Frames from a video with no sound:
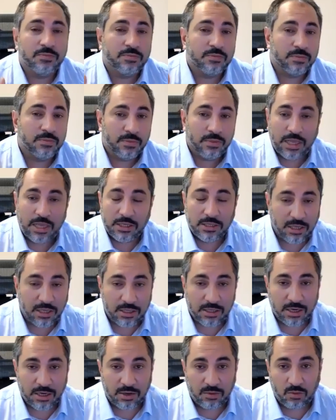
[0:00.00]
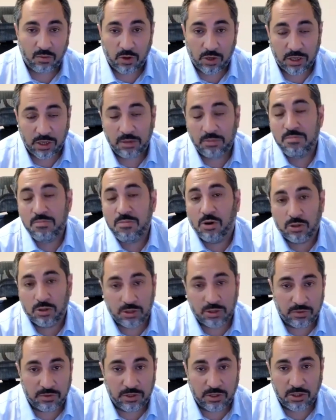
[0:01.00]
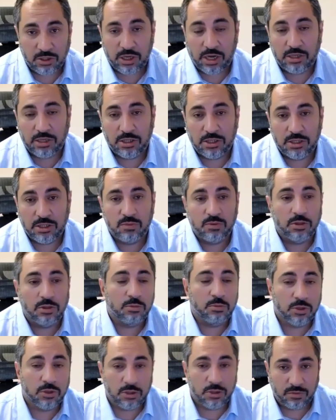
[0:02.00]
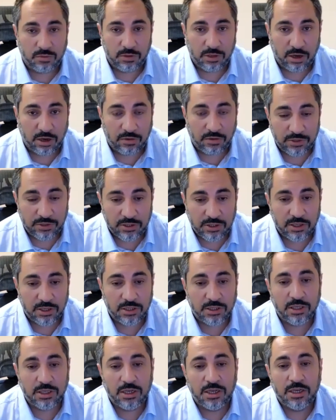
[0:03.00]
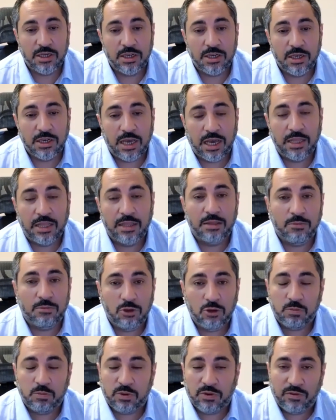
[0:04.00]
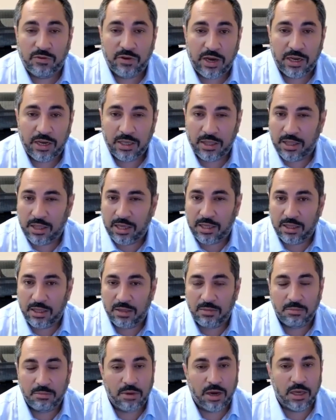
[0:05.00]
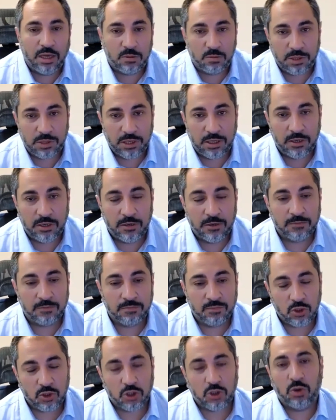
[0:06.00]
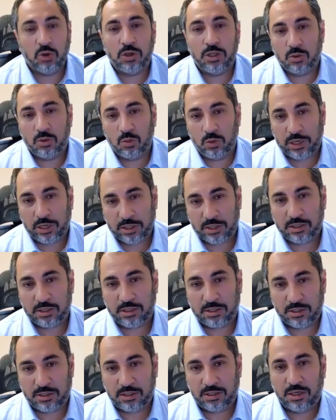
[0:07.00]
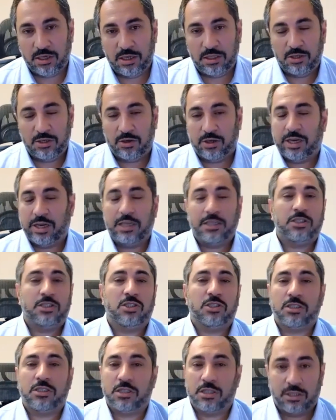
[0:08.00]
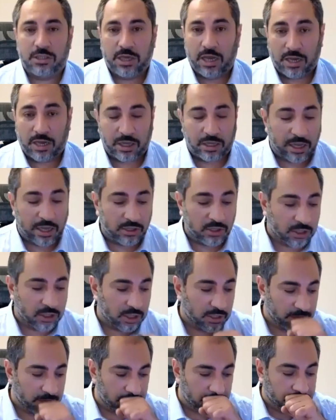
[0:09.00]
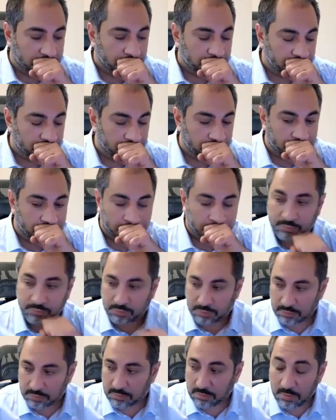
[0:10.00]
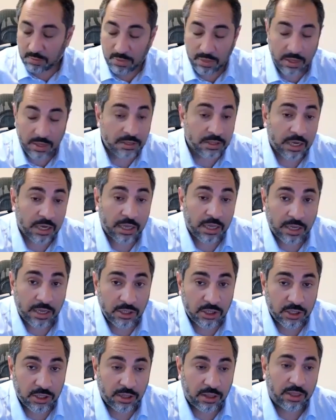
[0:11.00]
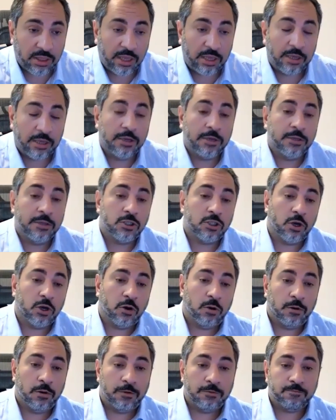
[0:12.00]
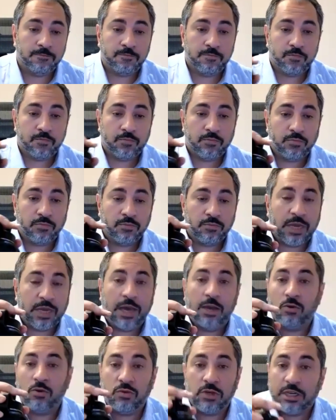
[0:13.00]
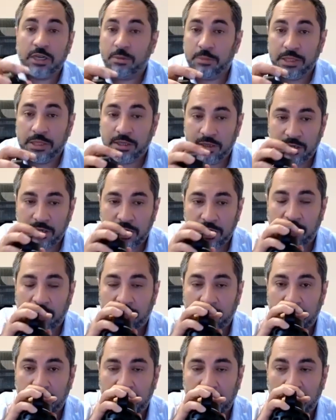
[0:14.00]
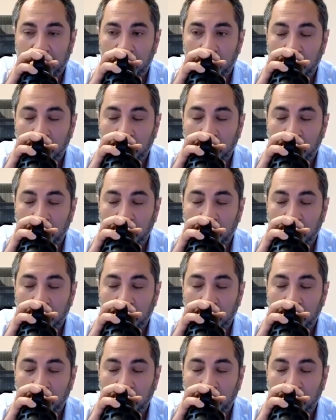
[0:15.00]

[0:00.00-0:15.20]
That's not going to work in most of the judges with most of the officers. And you providing that might be showing the weakness in your case. It's just a psychological psychological thing. So I don't recommend it in every case.